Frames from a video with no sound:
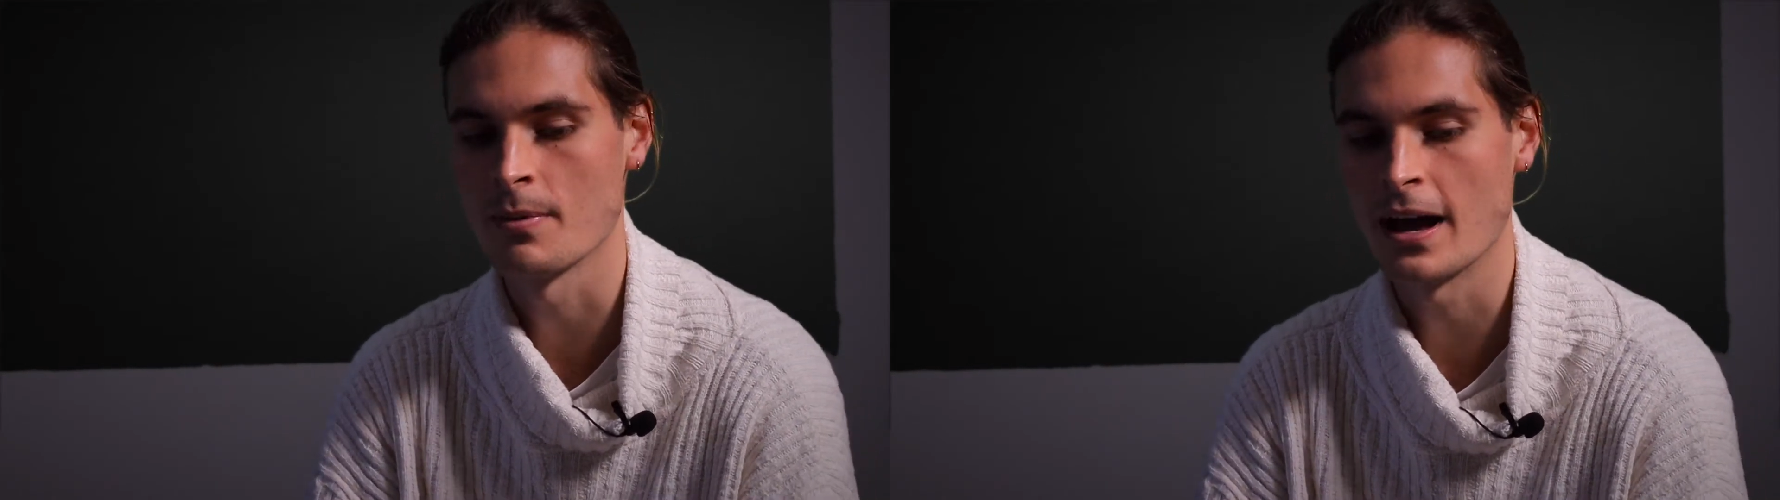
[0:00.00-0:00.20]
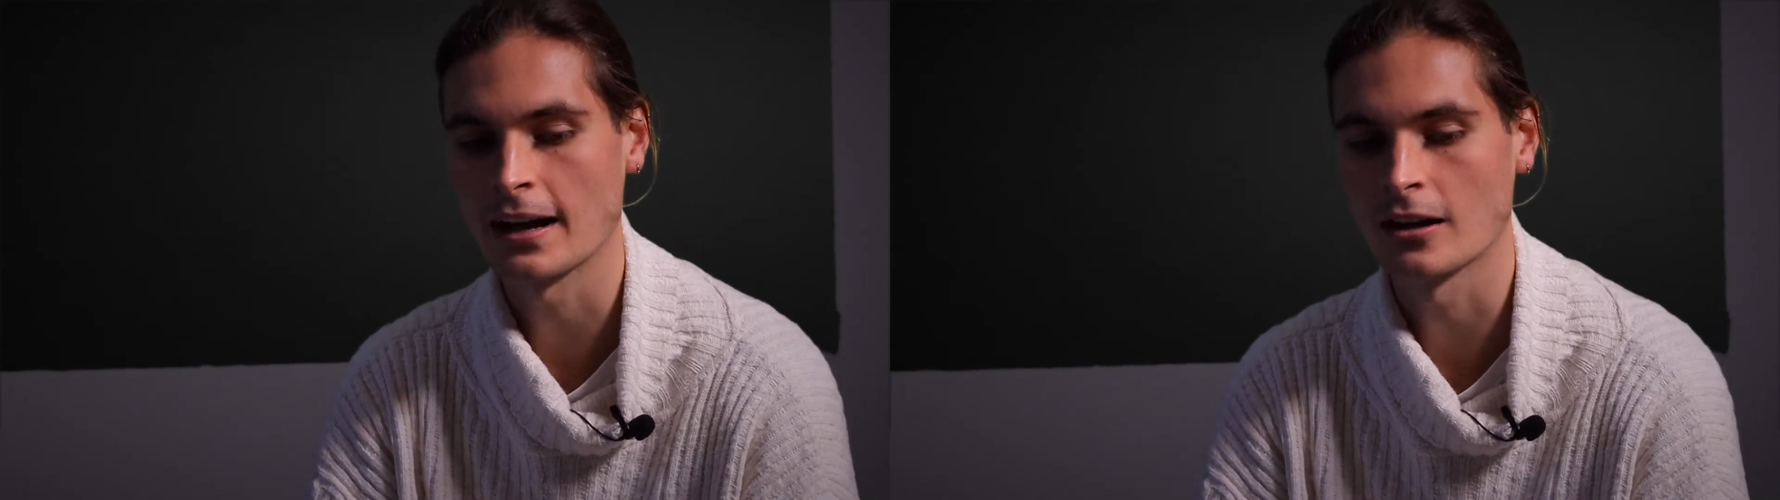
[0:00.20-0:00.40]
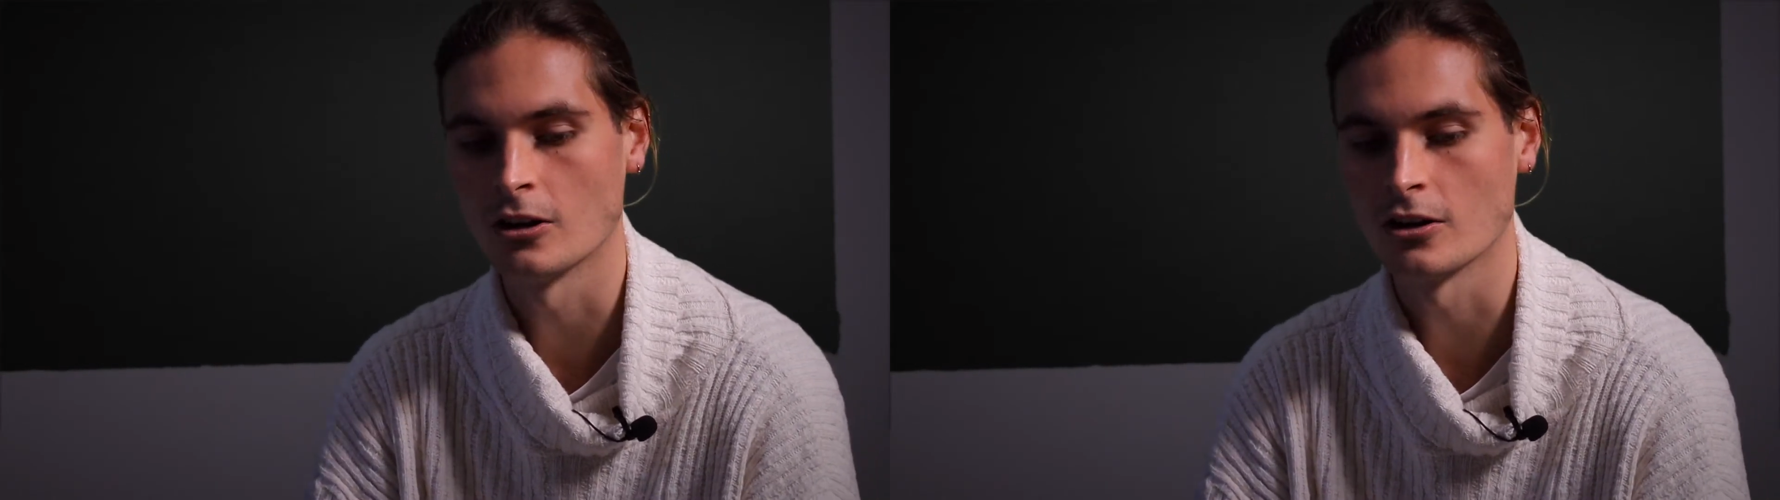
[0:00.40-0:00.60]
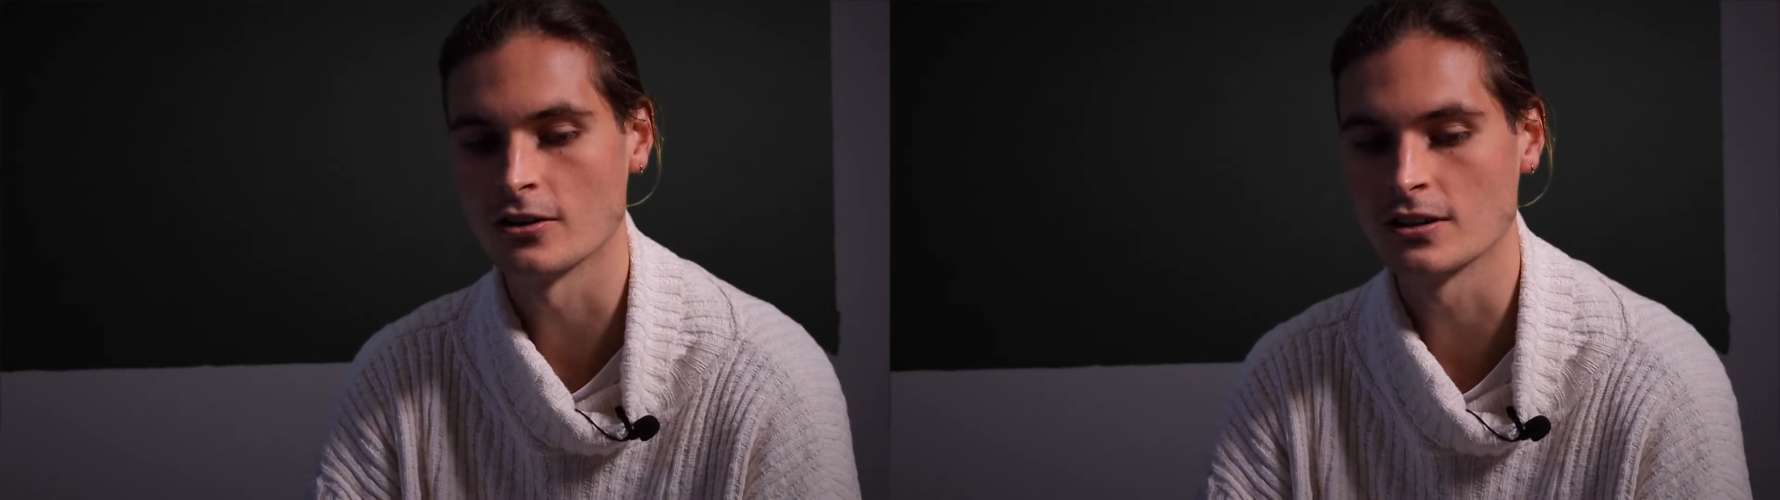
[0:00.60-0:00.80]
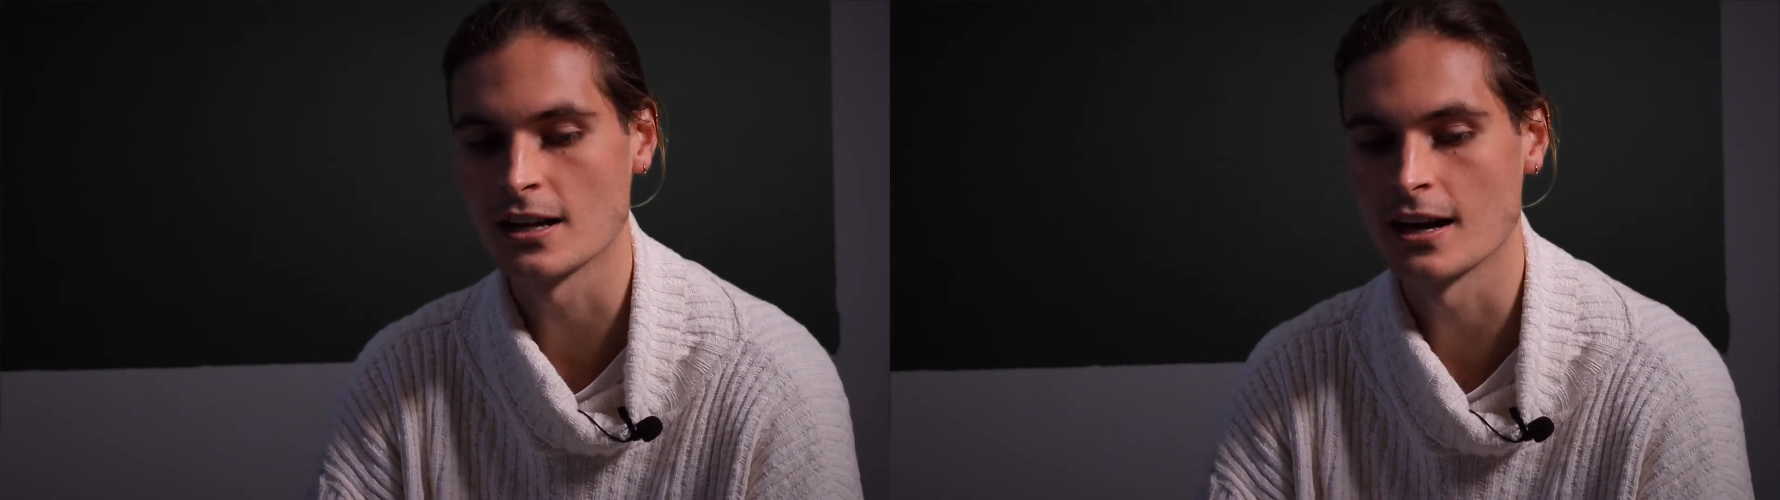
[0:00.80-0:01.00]
back a lot
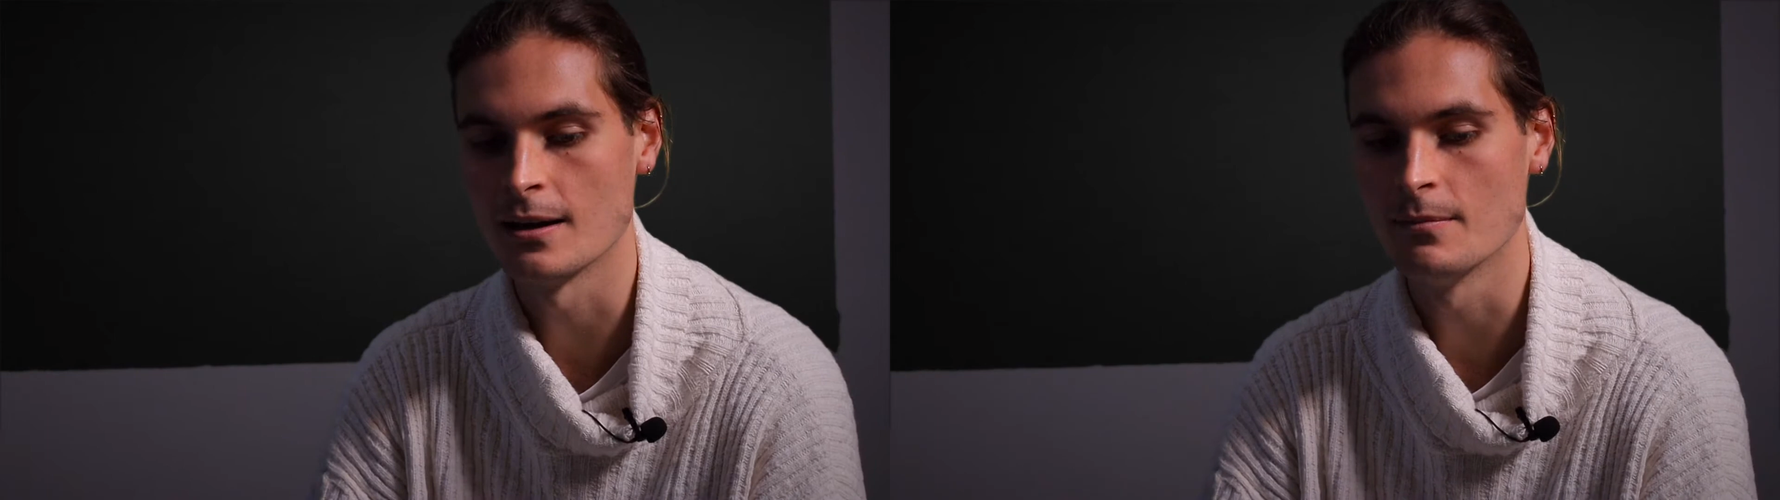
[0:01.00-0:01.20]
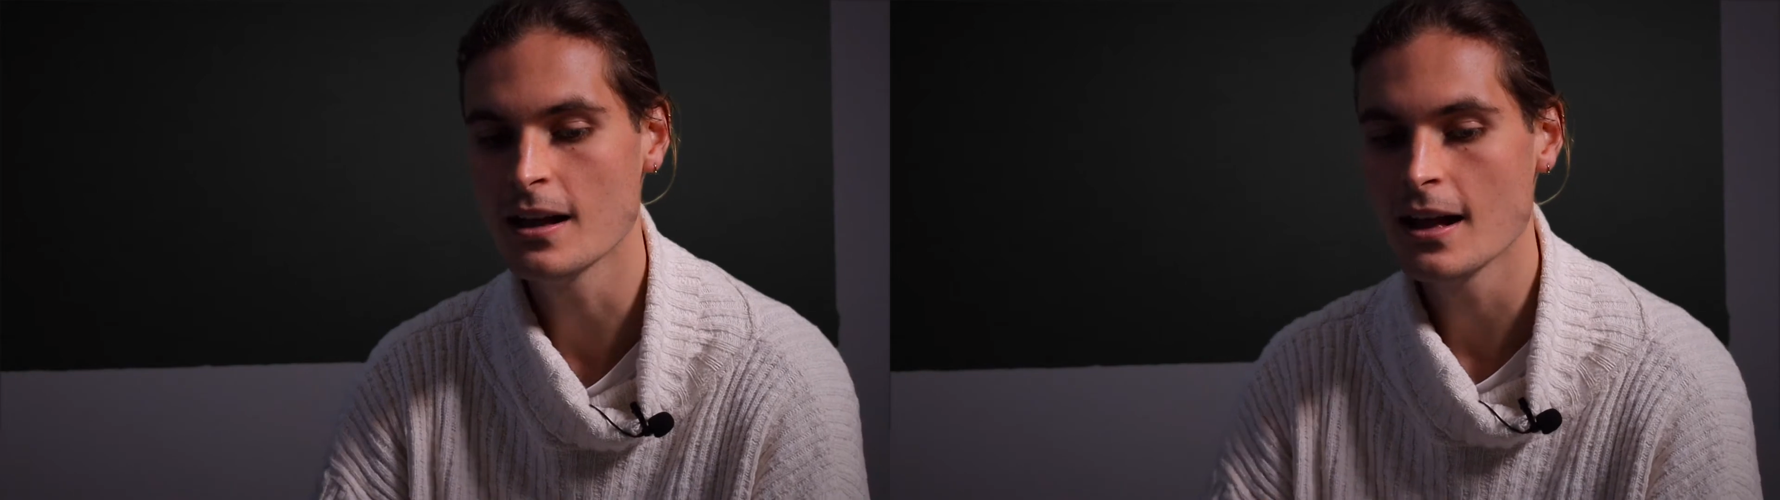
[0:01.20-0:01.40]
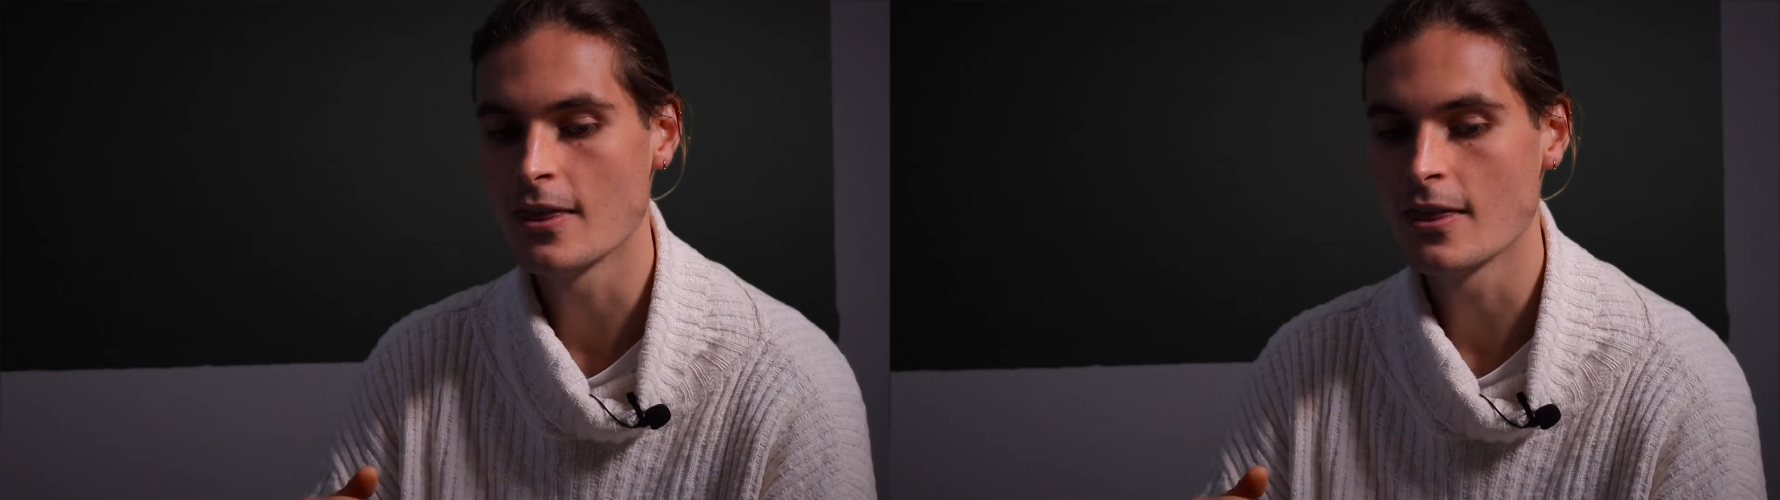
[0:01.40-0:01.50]
of the time.